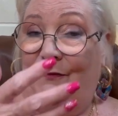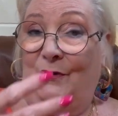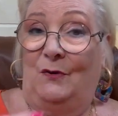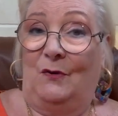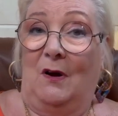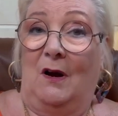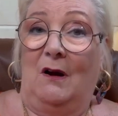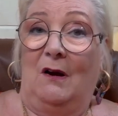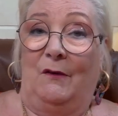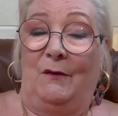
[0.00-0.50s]

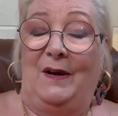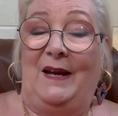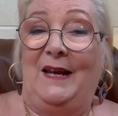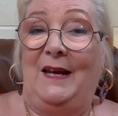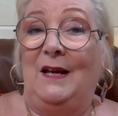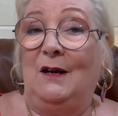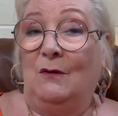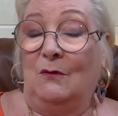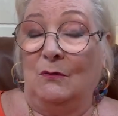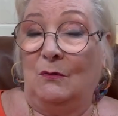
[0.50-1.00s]

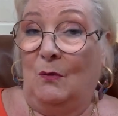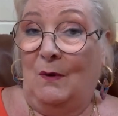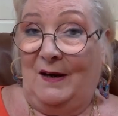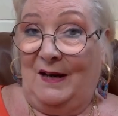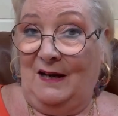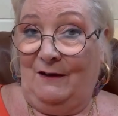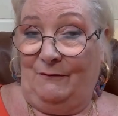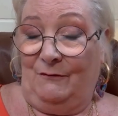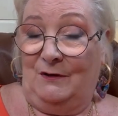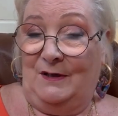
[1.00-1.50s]
Ferrari or
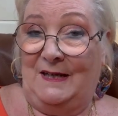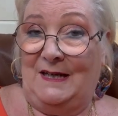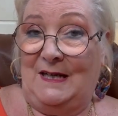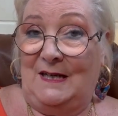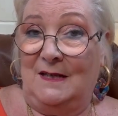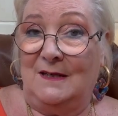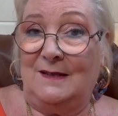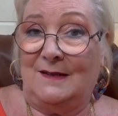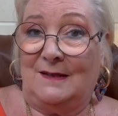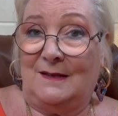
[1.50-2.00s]
whatever it
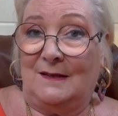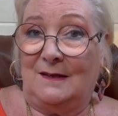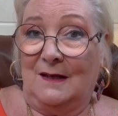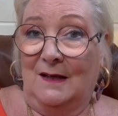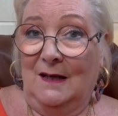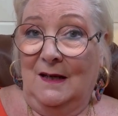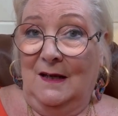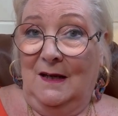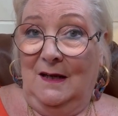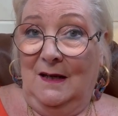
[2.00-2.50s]
is,
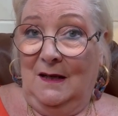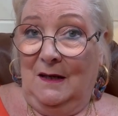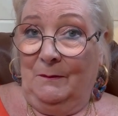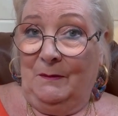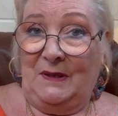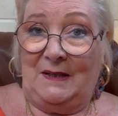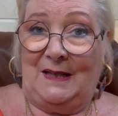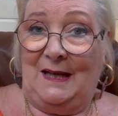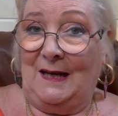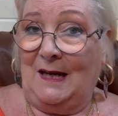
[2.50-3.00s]

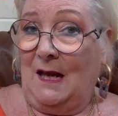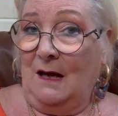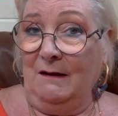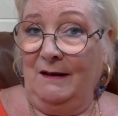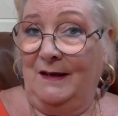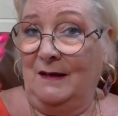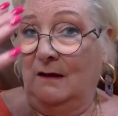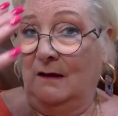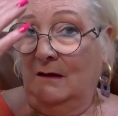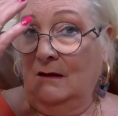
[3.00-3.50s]
but they're
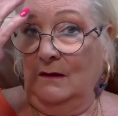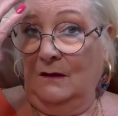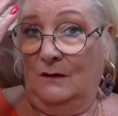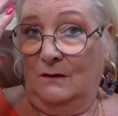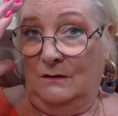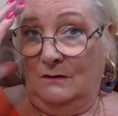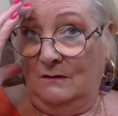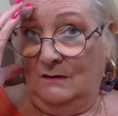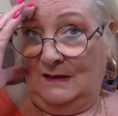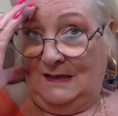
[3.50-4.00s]
going,
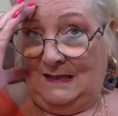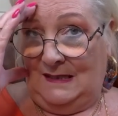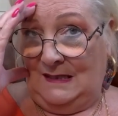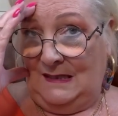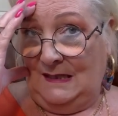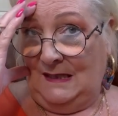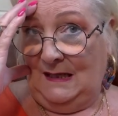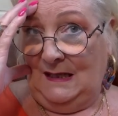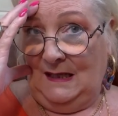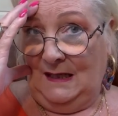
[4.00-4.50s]
oh
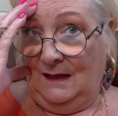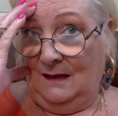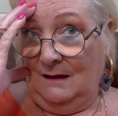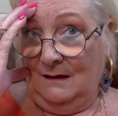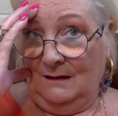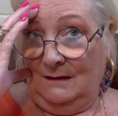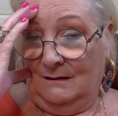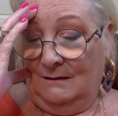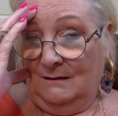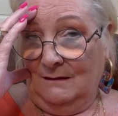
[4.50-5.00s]

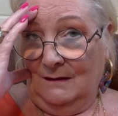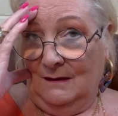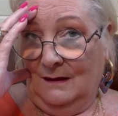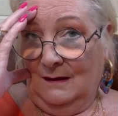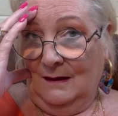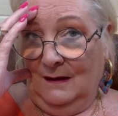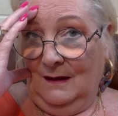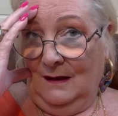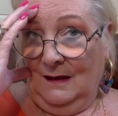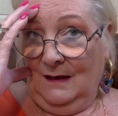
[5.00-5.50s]
dear,
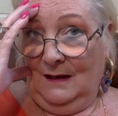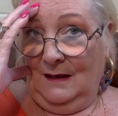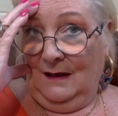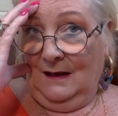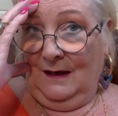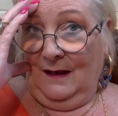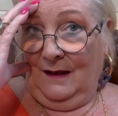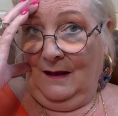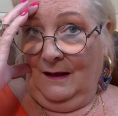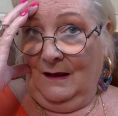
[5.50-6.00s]

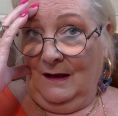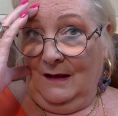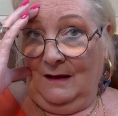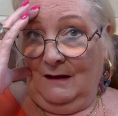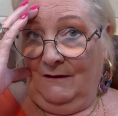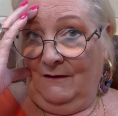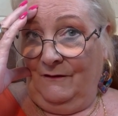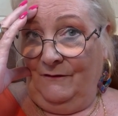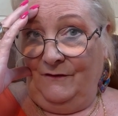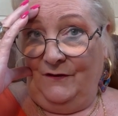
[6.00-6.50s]

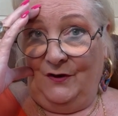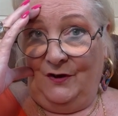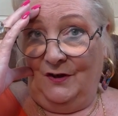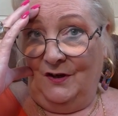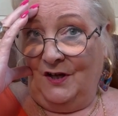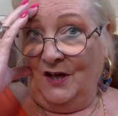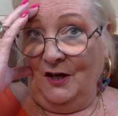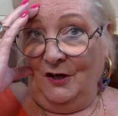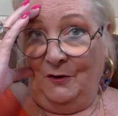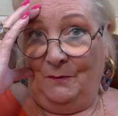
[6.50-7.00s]

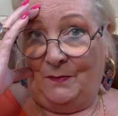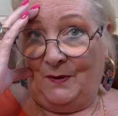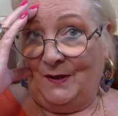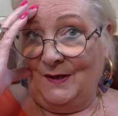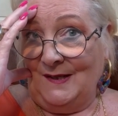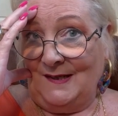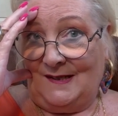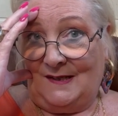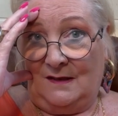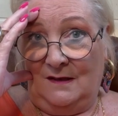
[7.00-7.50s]
Virgo
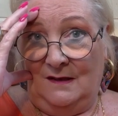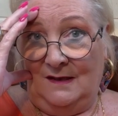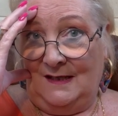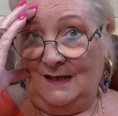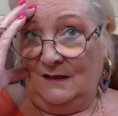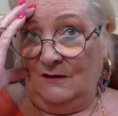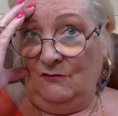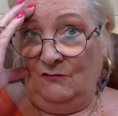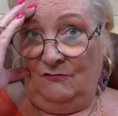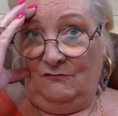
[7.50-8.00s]
person
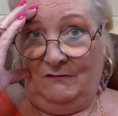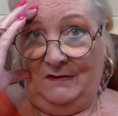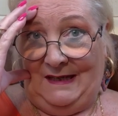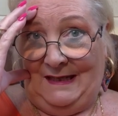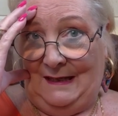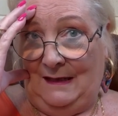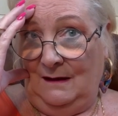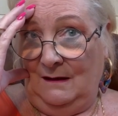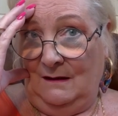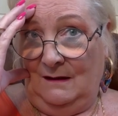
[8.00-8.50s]
didn't
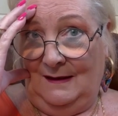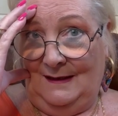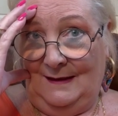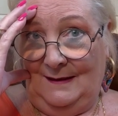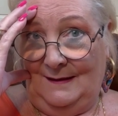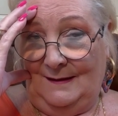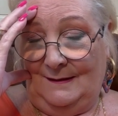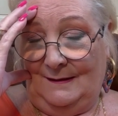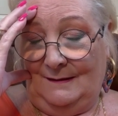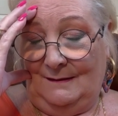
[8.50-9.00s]

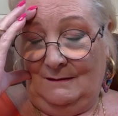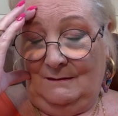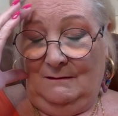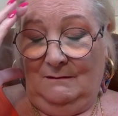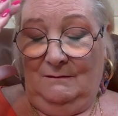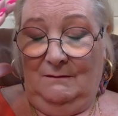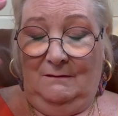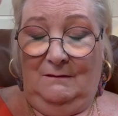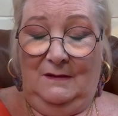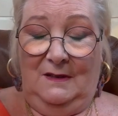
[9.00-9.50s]
realise
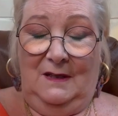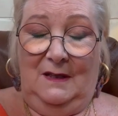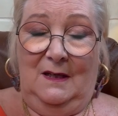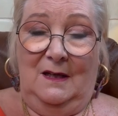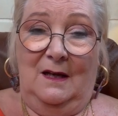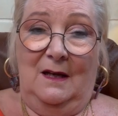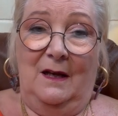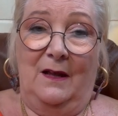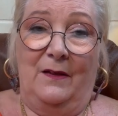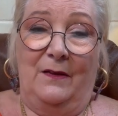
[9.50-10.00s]

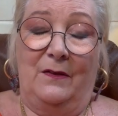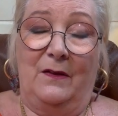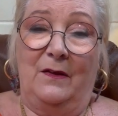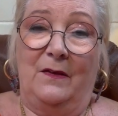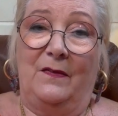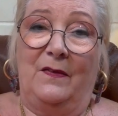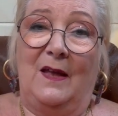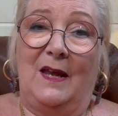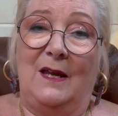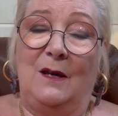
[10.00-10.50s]

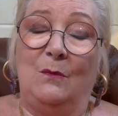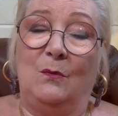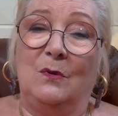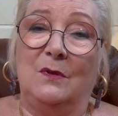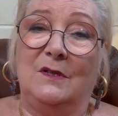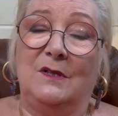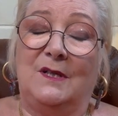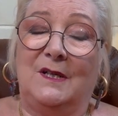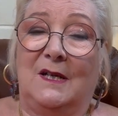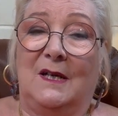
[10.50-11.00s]
that they
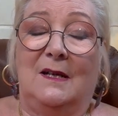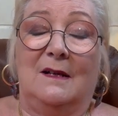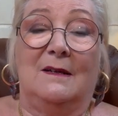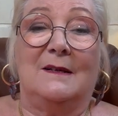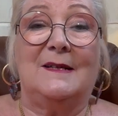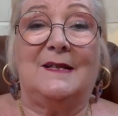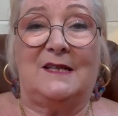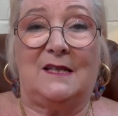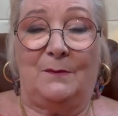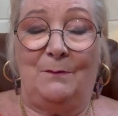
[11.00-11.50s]
would
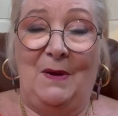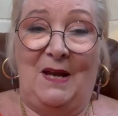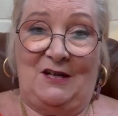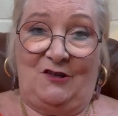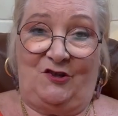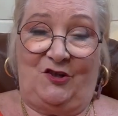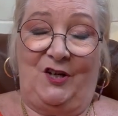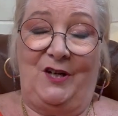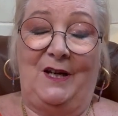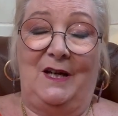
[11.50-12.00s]

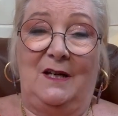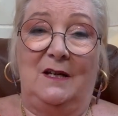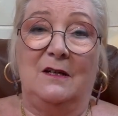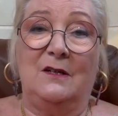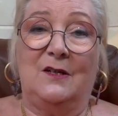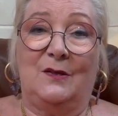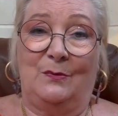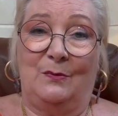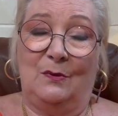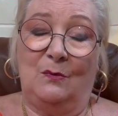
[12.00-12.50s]
smash it
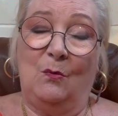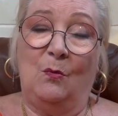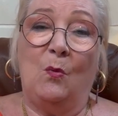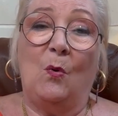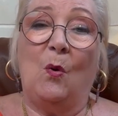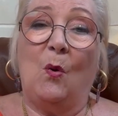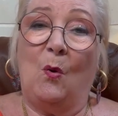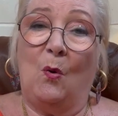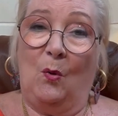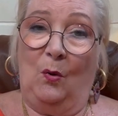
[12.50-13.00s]
into a
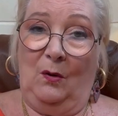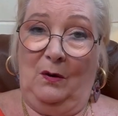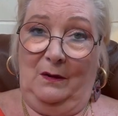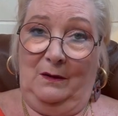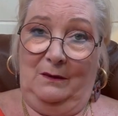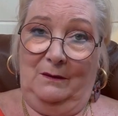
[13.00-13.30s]
wall